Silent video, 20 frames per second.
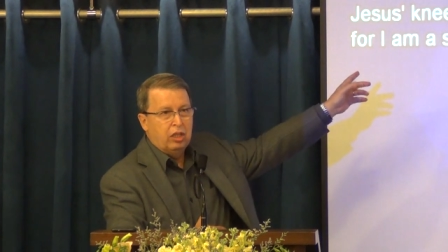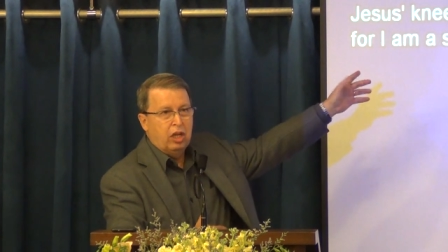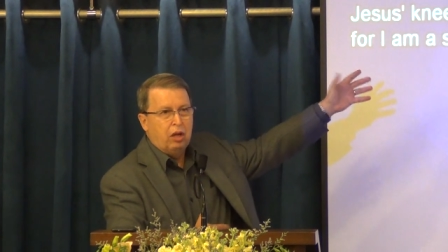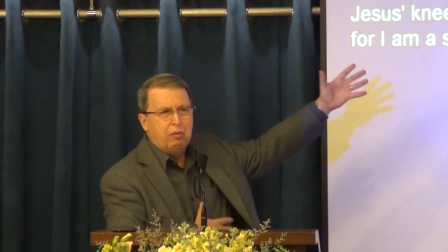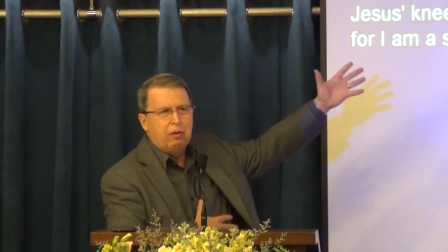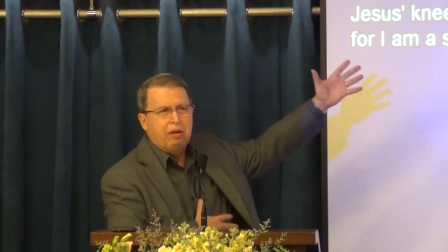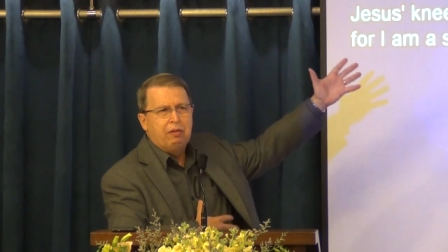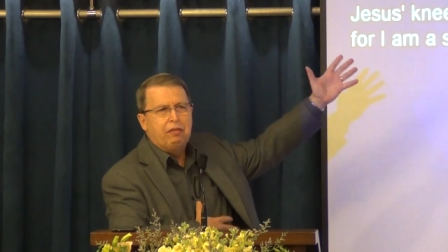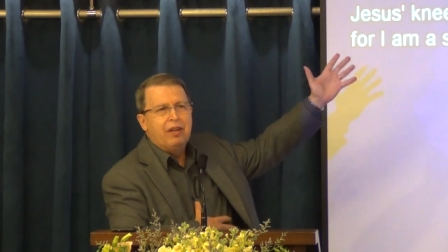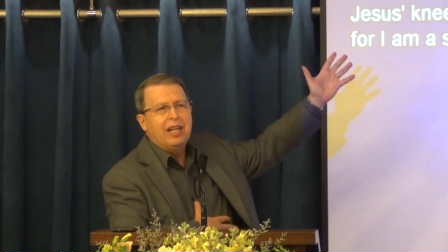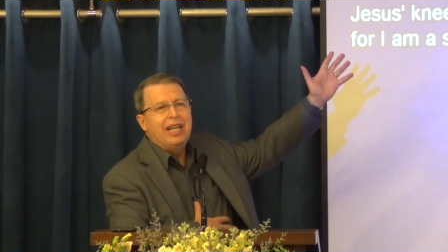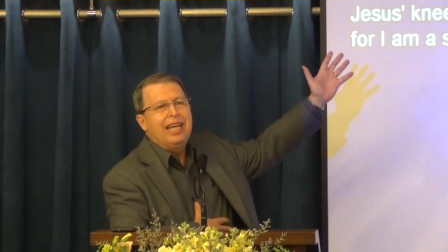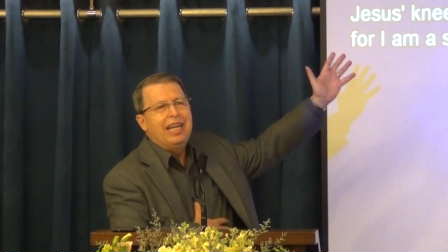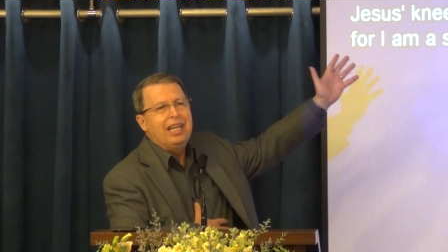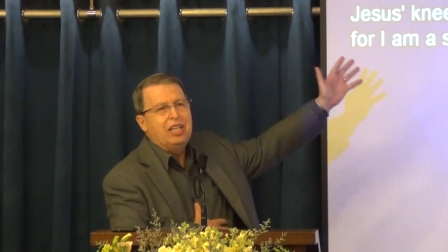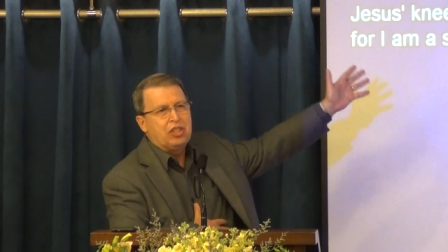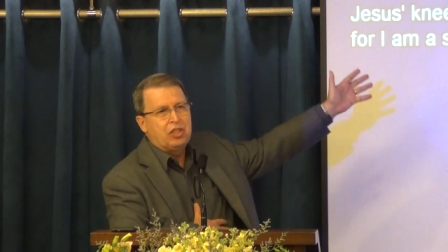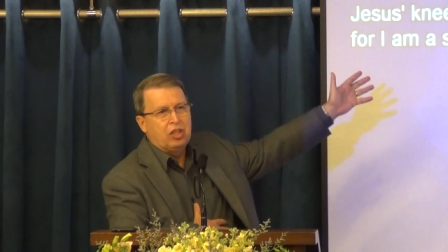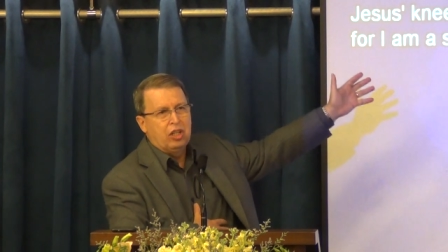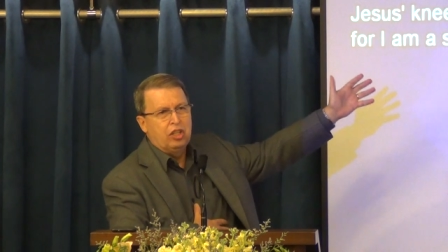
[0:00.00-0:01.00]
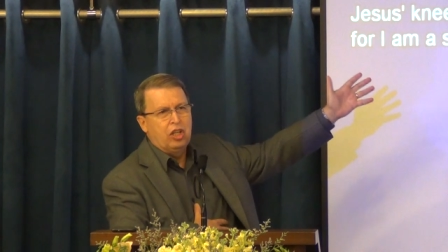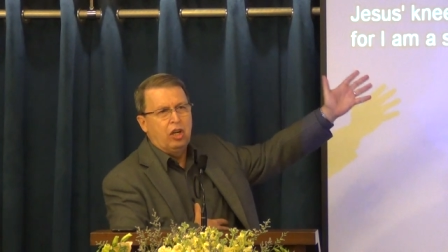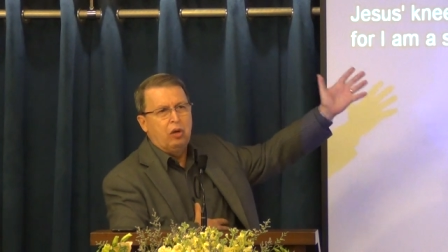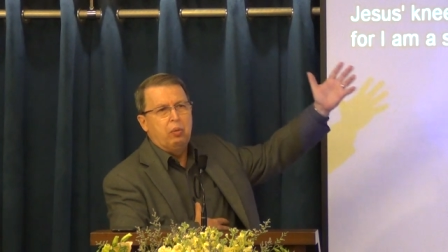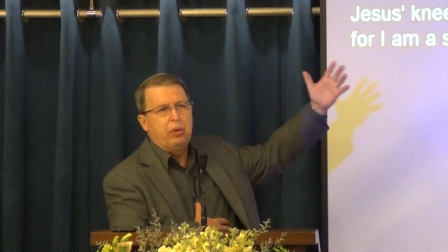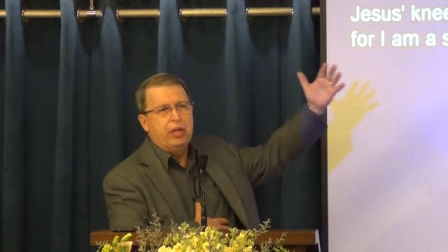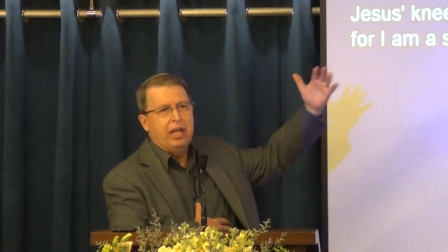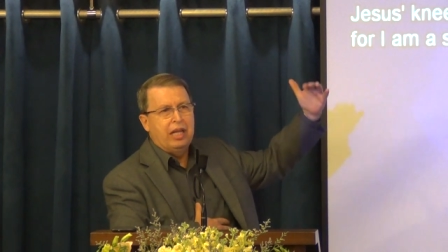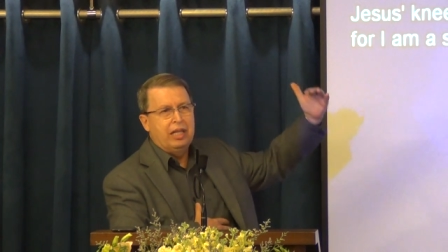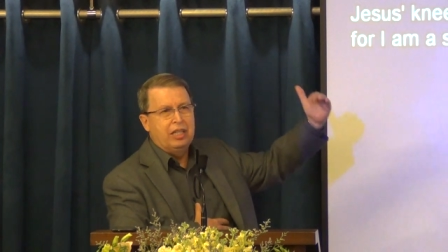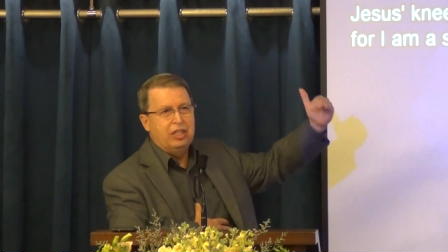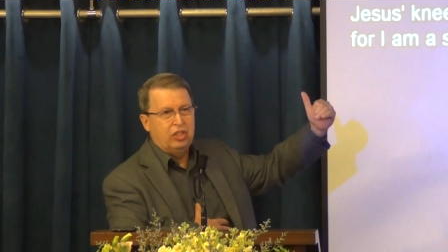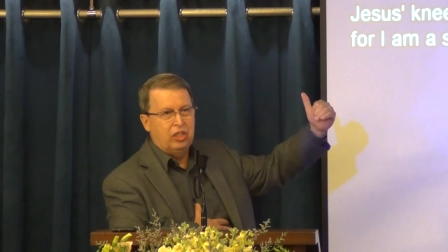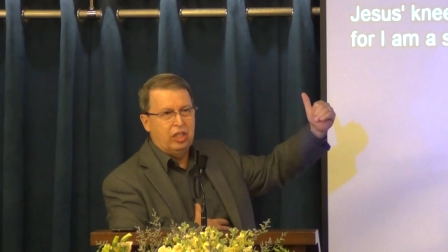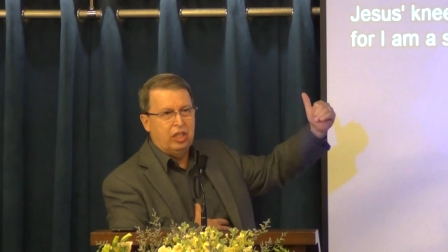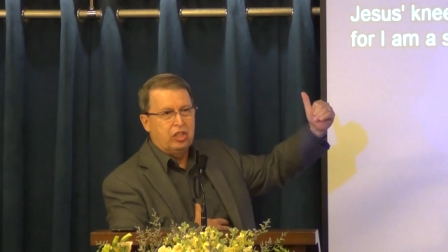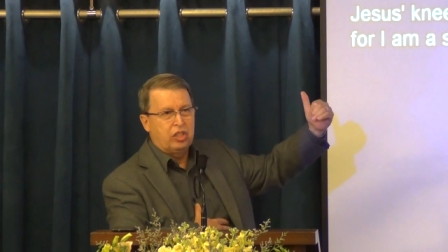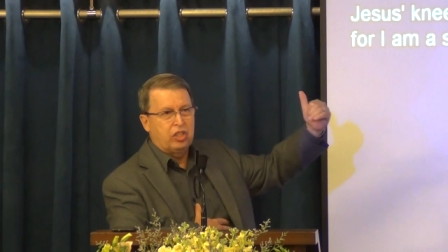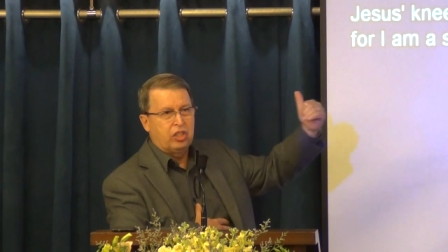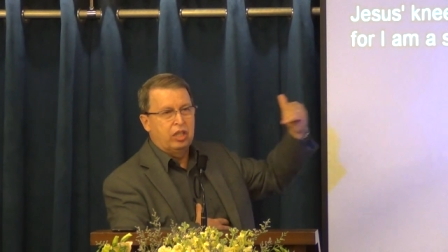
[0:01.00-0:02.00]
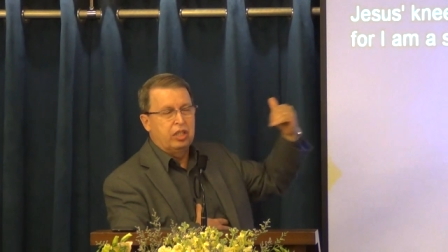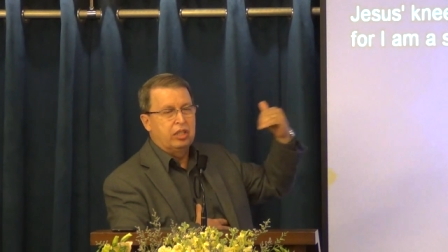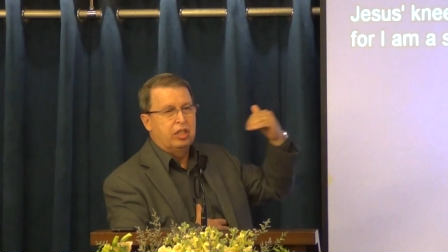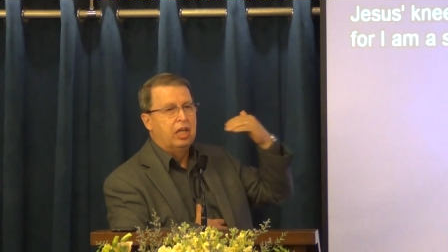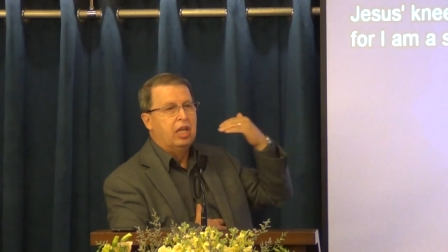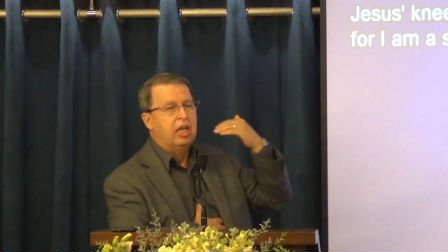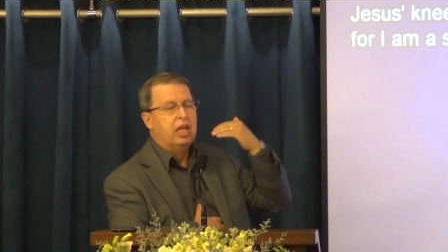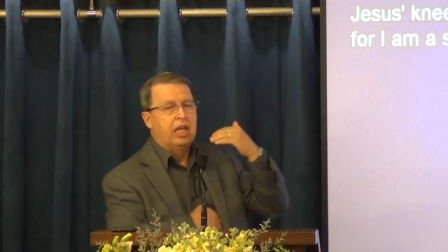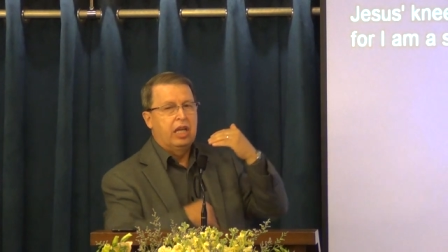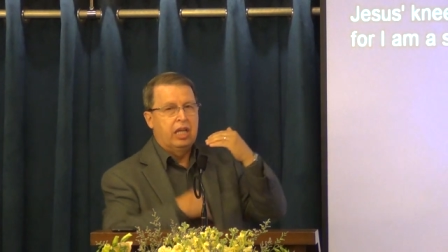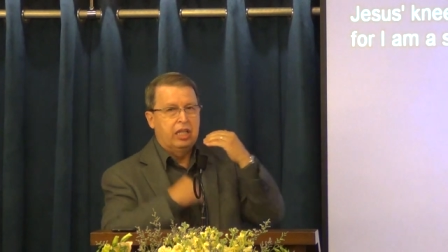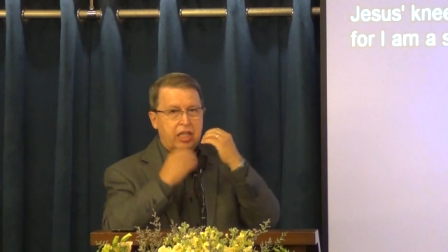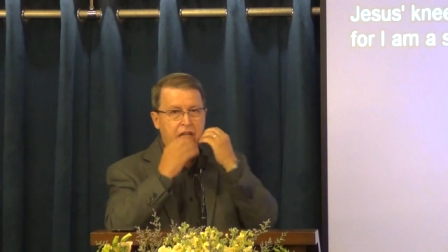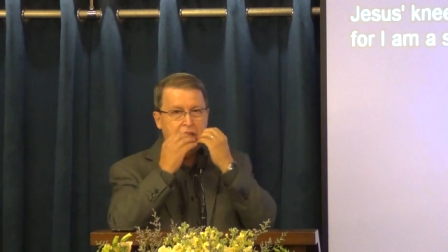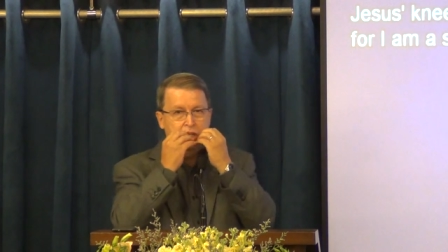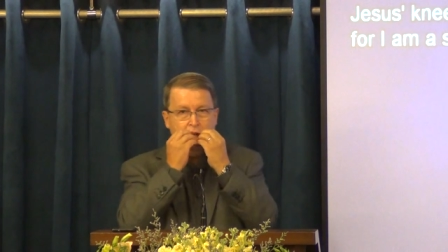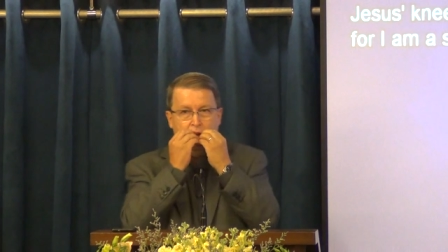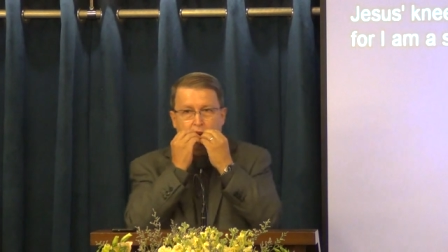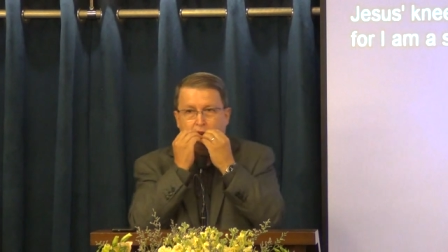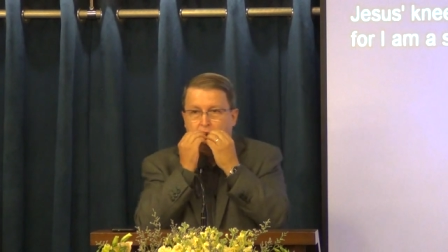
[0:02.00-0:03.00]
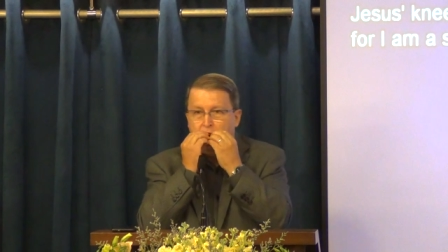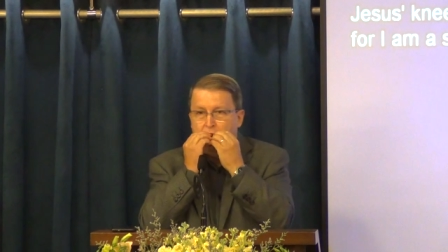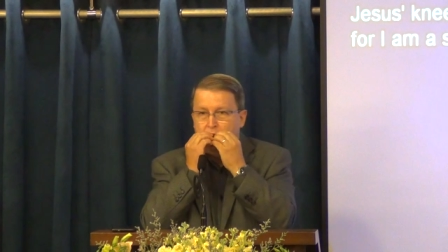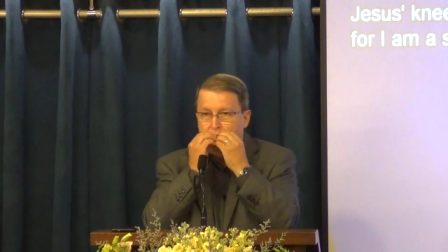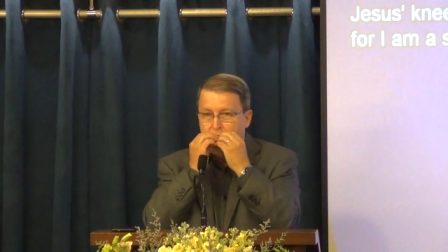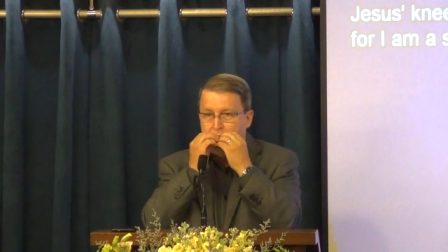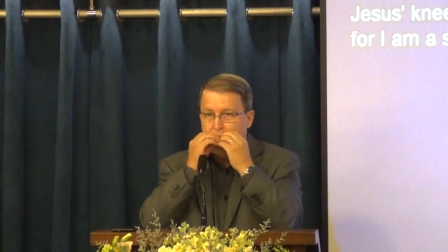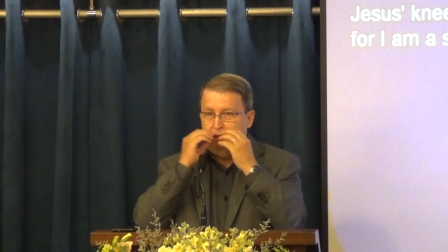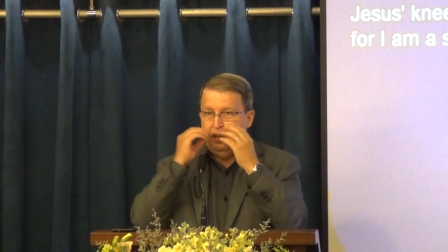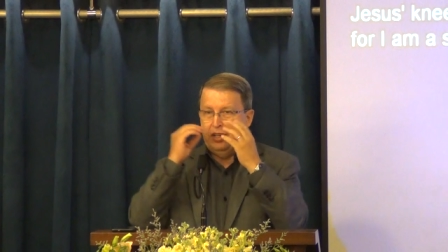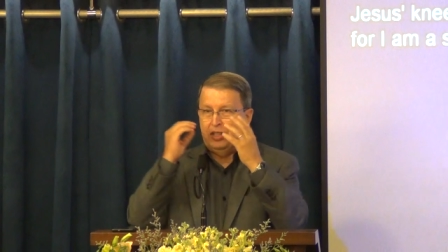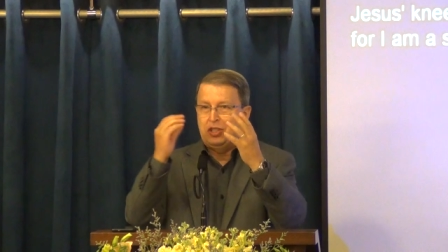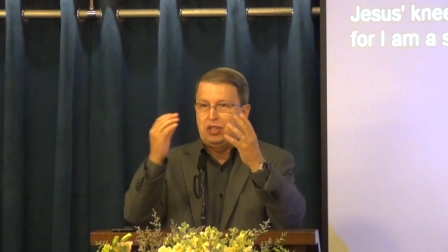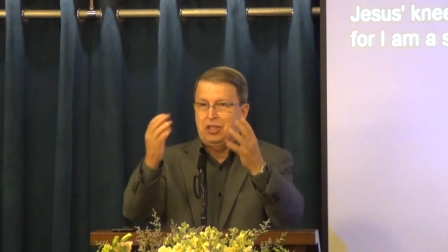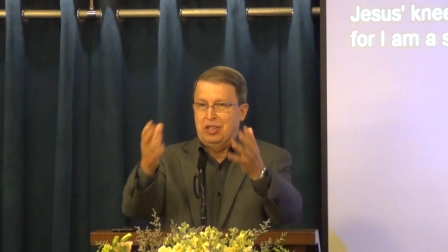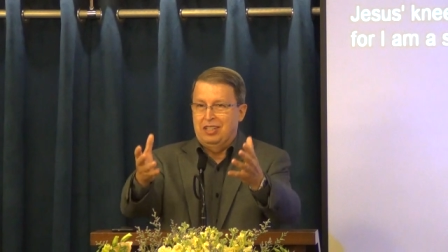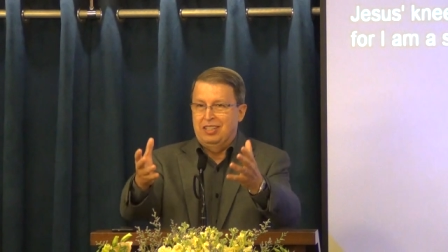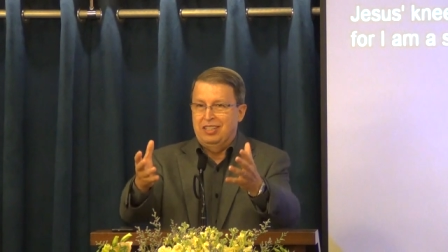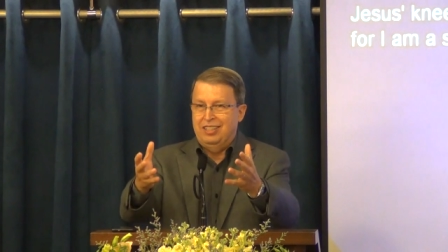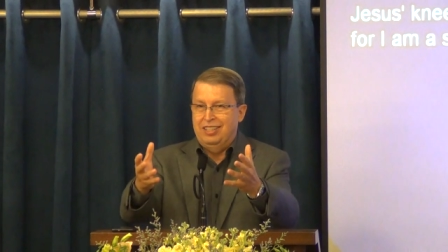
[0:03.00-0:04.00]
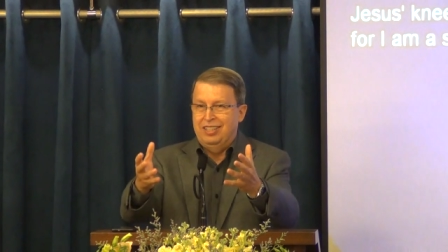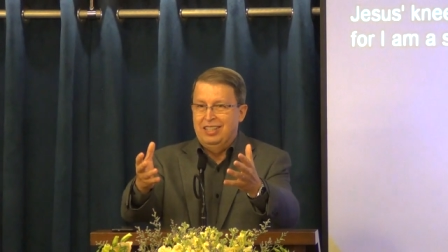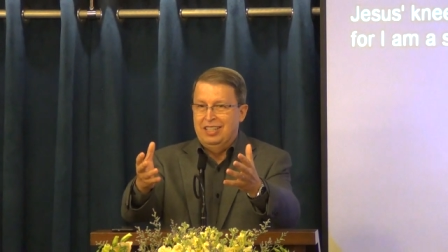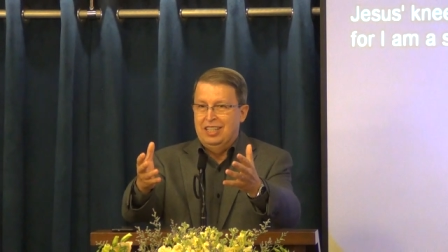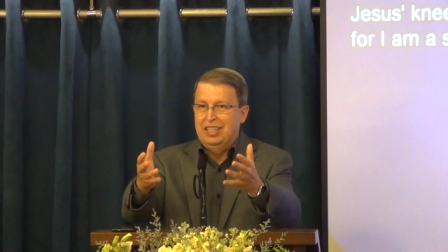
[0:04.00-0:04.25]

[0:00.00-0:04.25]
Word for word: a revelation, a realization, and then a confession.